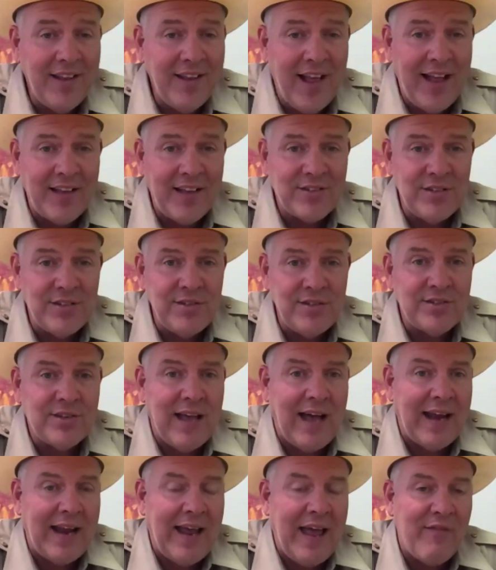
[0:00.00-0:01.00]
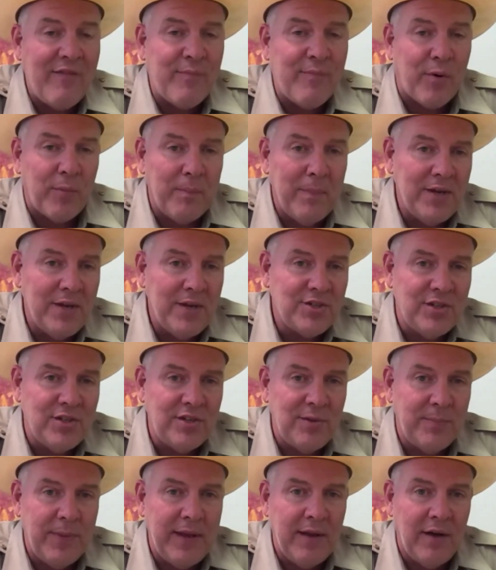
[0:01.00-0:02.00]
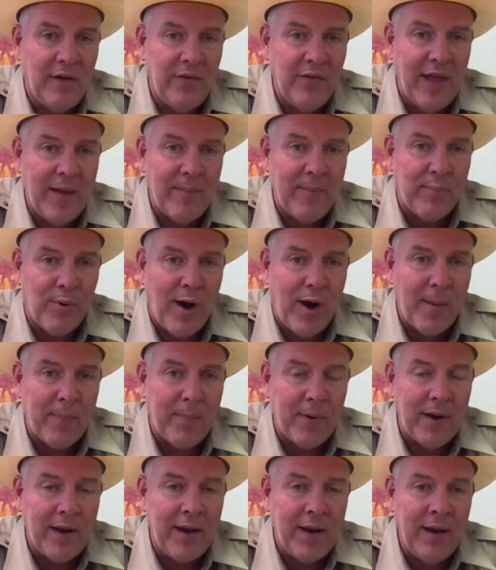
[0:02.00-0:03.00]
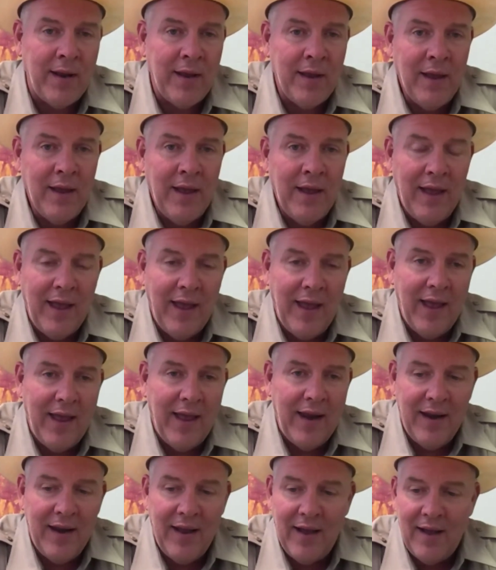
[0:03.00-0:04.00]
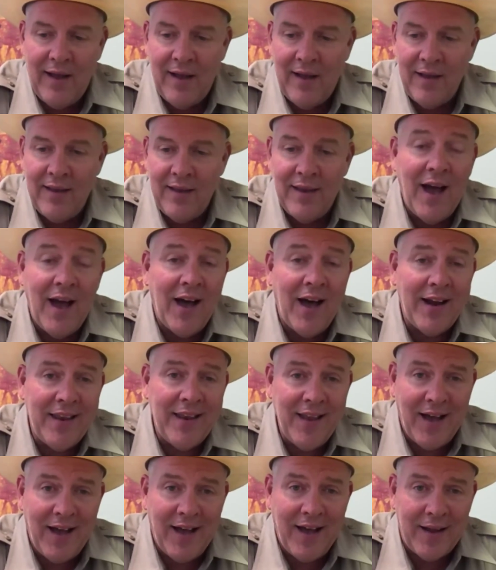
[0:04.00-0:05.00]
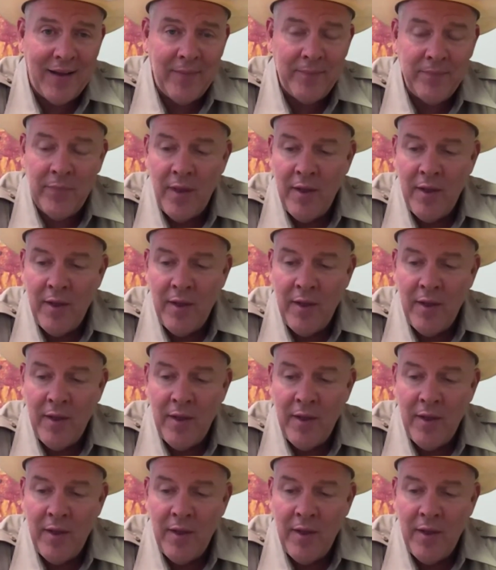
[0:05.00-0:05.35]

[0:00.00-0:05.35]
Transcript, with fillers: license, got to have permission to be on that property, and uh, yada, yada.